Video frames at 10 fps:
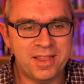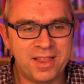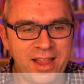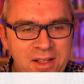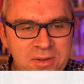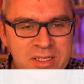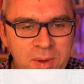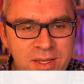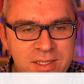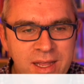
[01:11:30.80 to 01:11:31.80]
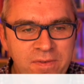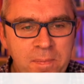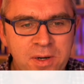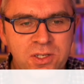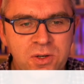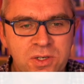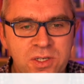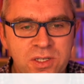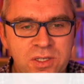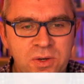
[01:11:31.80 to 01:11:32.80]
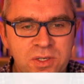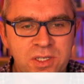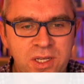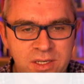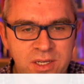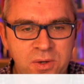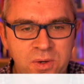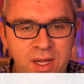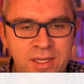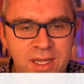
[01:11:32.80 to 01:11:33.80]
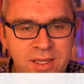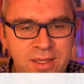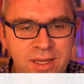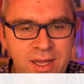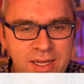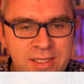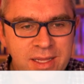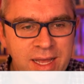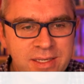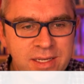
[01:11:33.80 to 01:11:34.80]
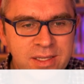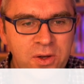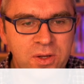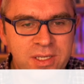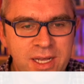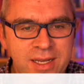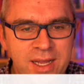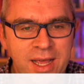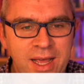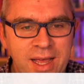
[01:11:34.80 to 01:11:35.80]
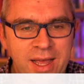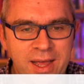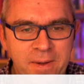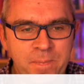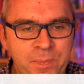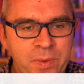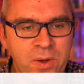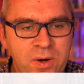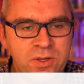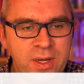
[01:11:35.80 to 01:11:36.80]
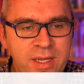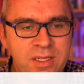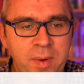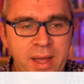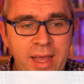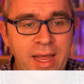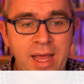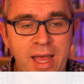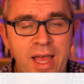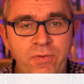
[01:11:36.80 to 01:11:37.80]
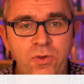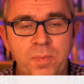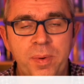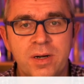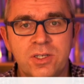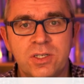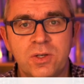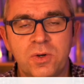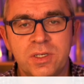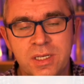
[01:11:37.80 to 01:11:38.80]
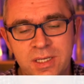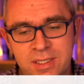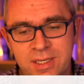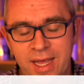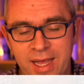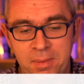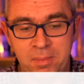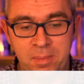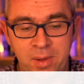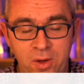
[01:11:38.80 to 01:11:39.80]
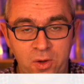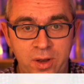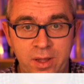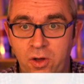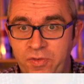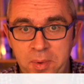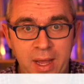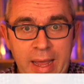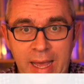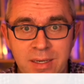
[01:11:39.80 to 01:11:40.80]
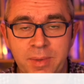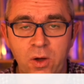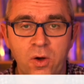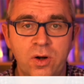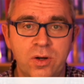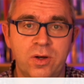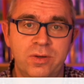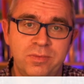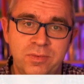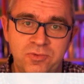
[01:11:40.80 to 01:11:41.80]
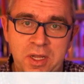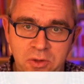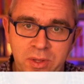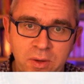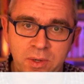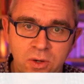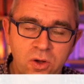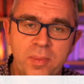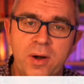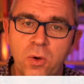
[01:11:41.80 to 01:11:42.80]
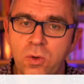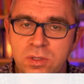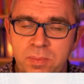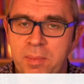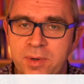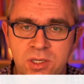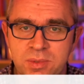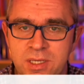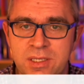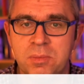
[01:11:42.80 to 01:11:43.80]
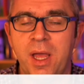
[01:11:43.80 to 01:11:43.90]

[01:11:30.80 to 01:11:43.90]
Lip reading: L. Smith is saying, if I purchased courses years ago, can I still access the content, or do I need to buy again? If you purchased courses on the Coffee Break Academy or on Radiolingo.com, our old membership system,